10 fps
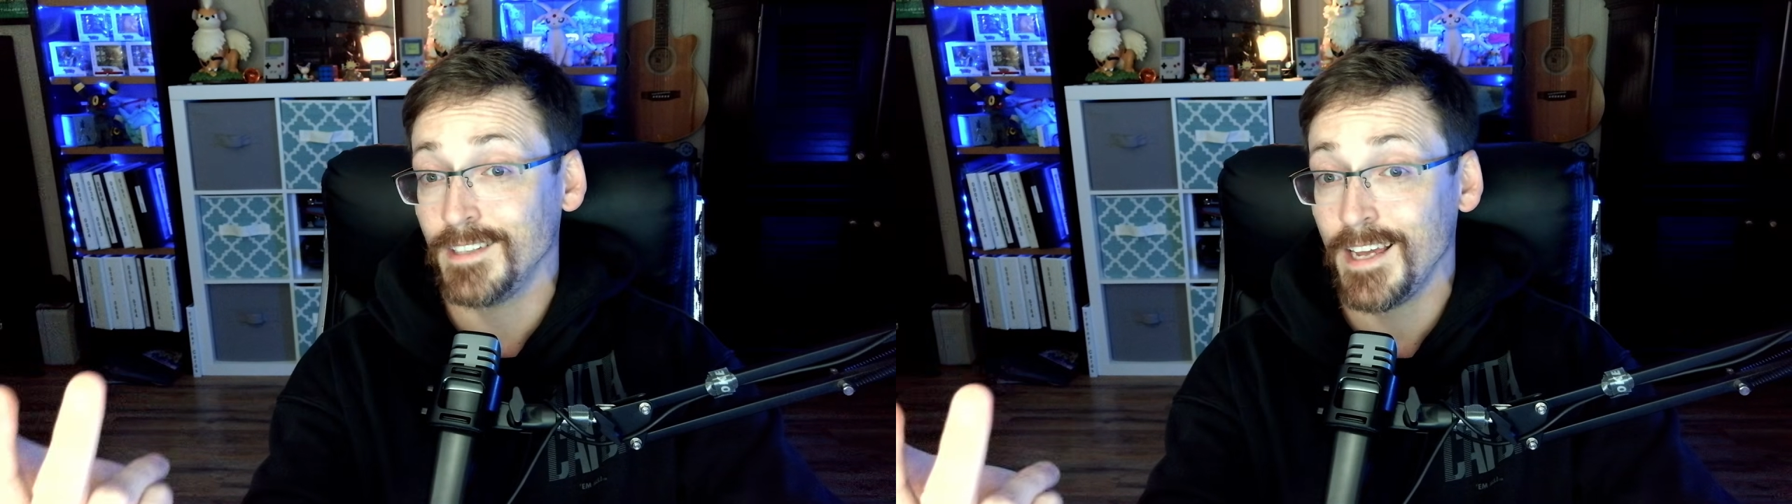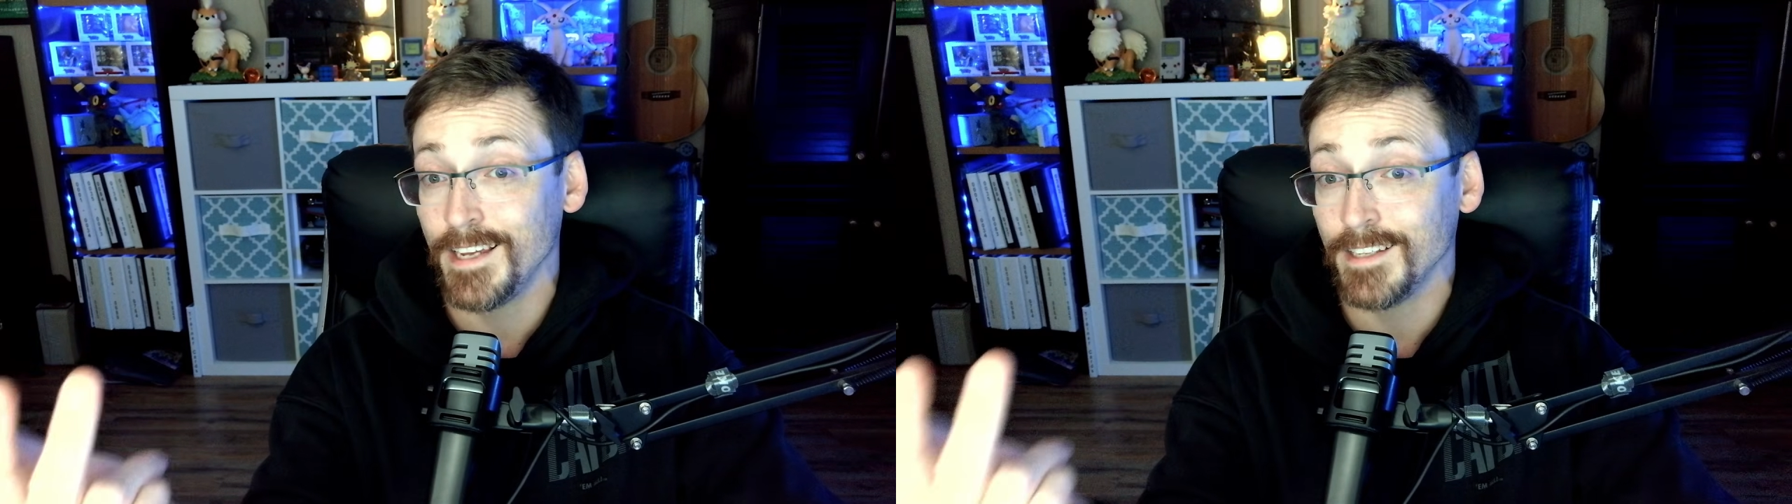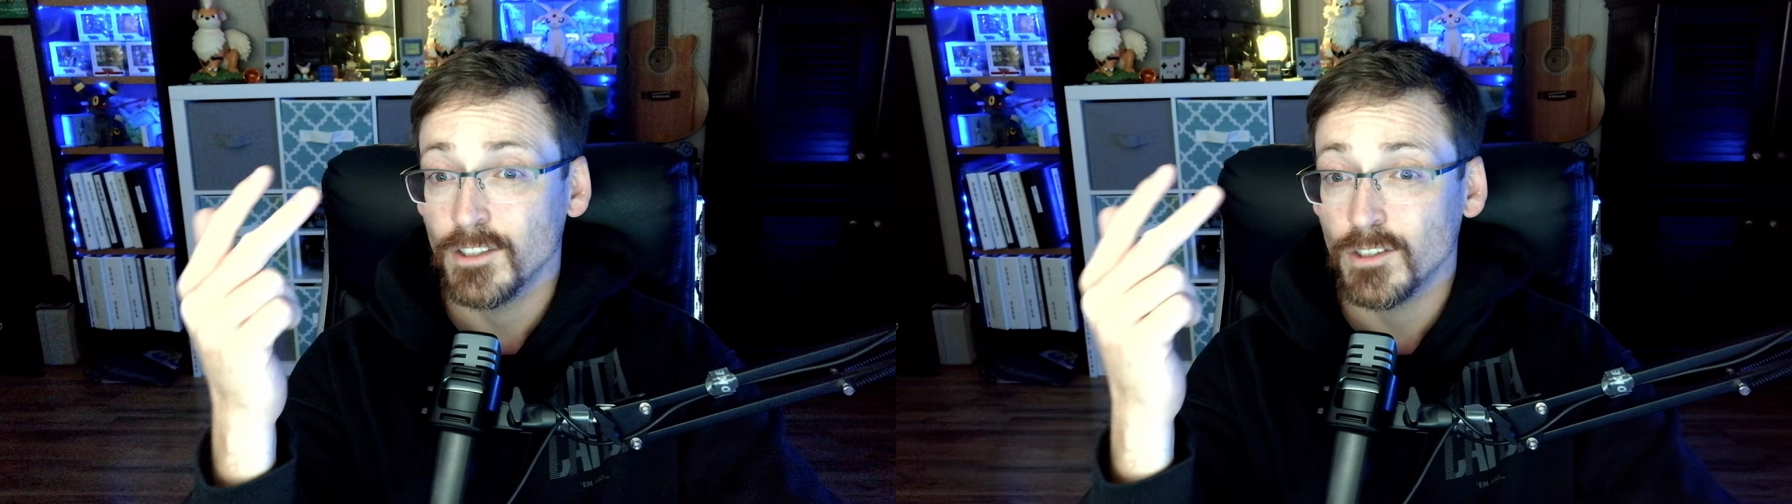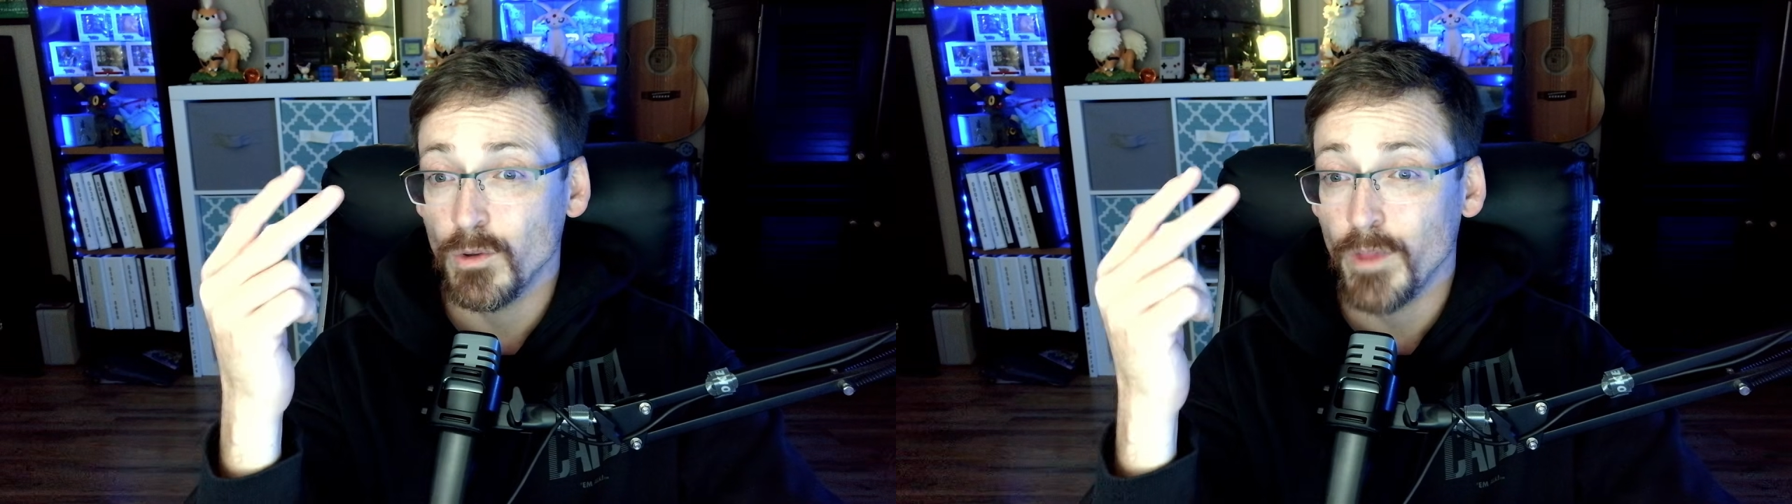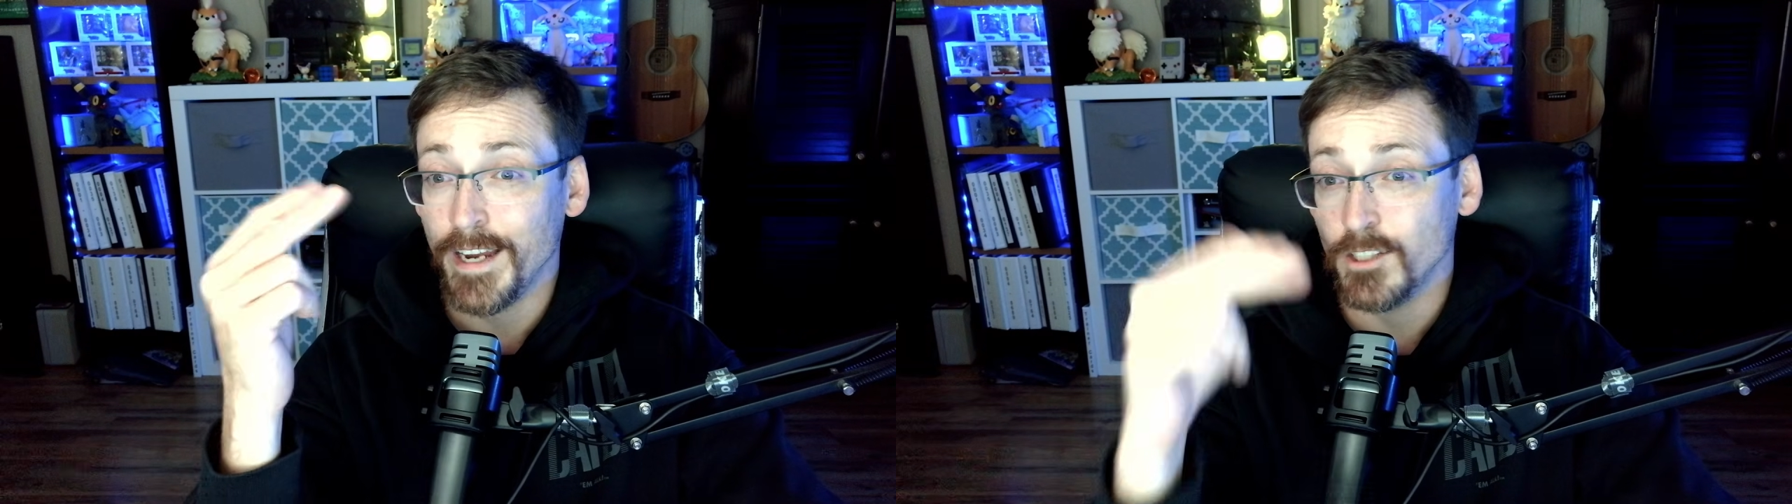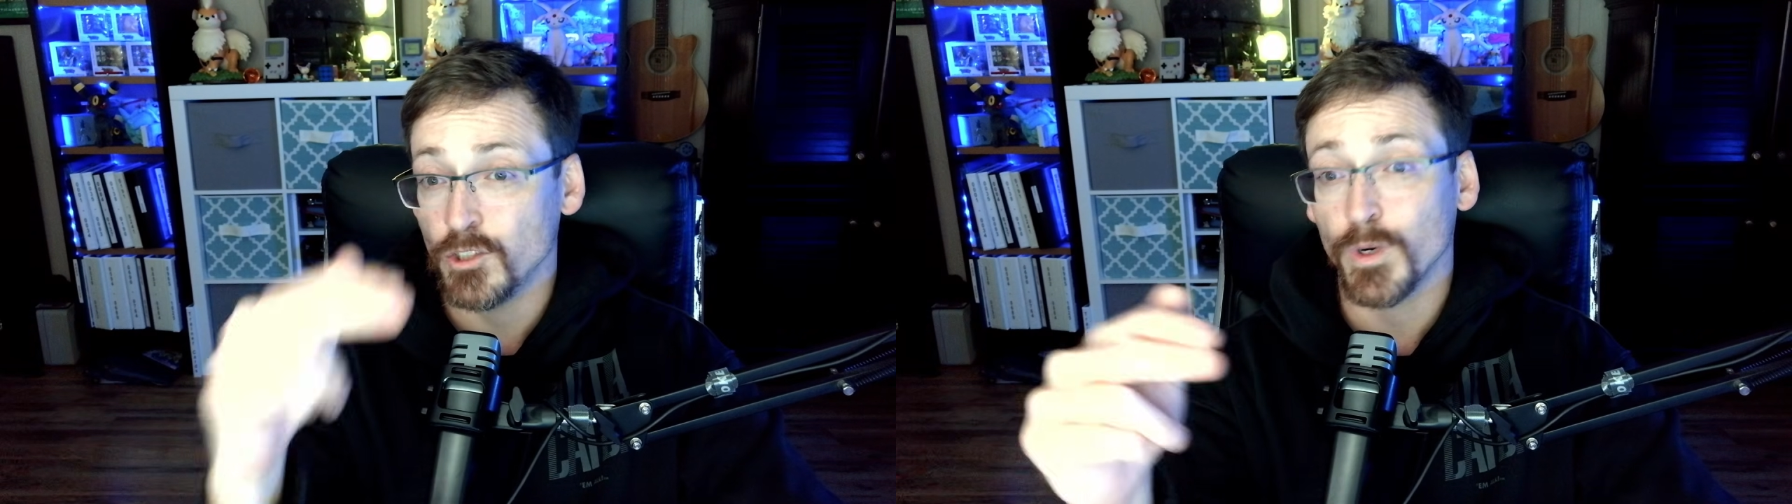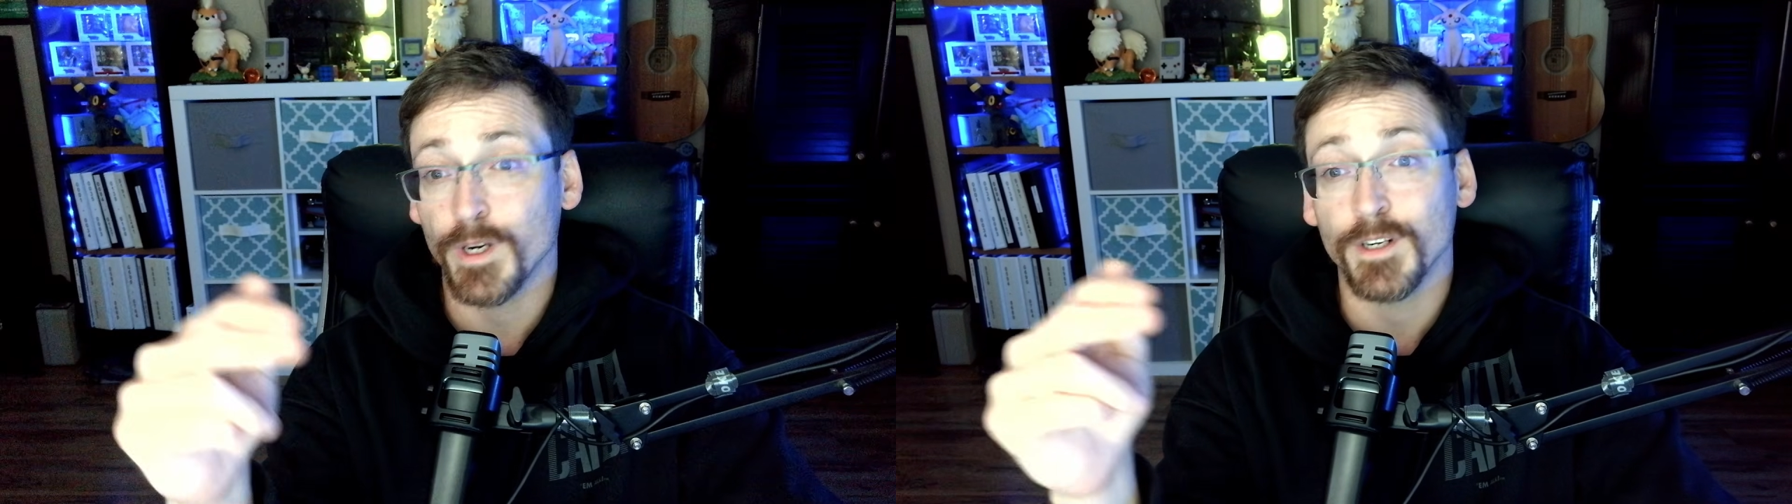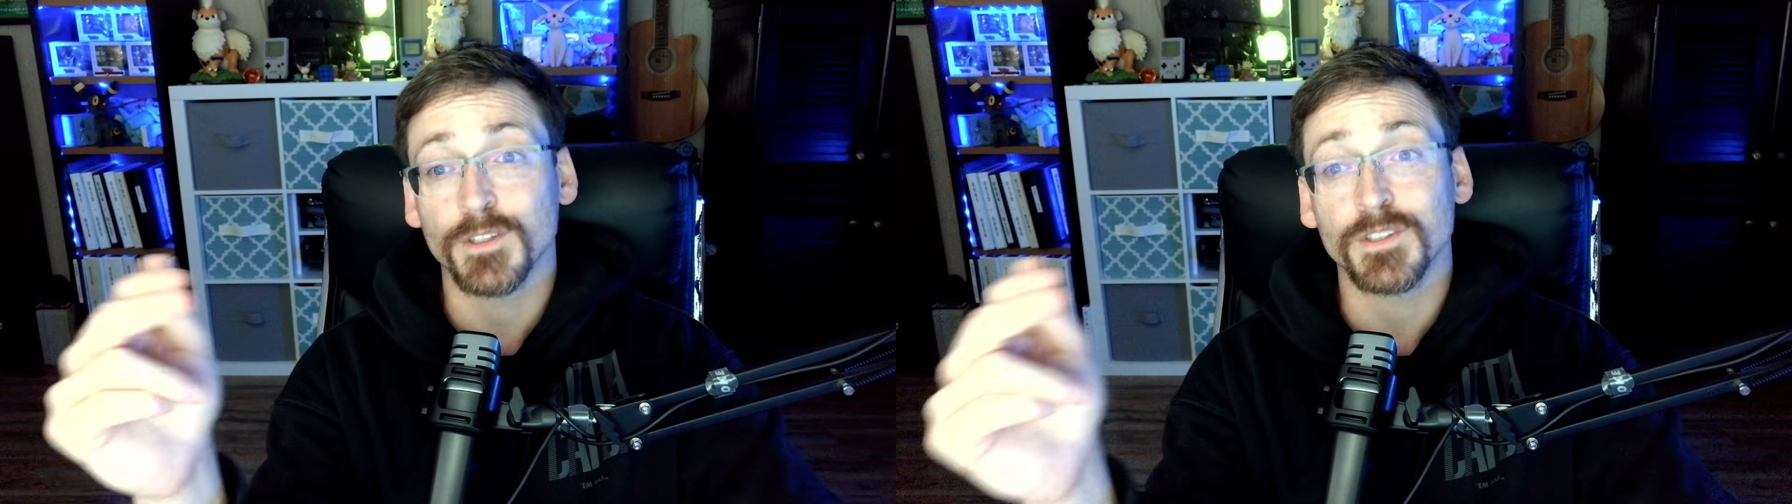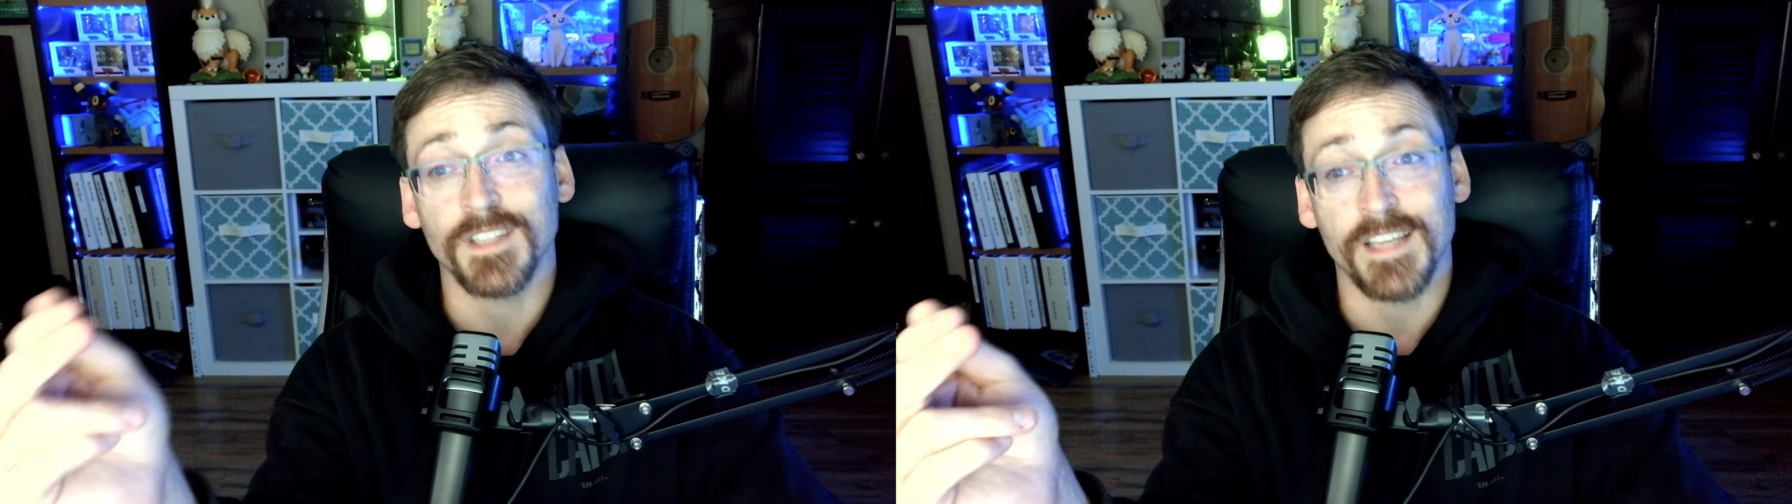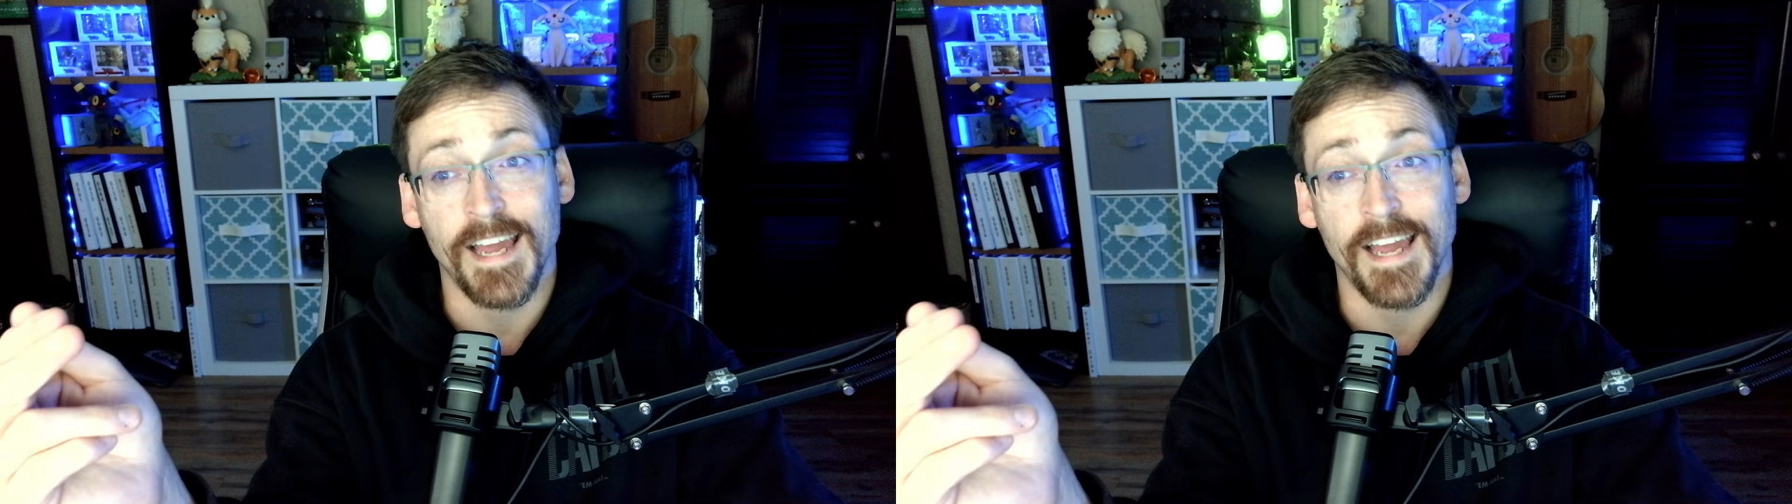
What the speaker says: text so that it triggers the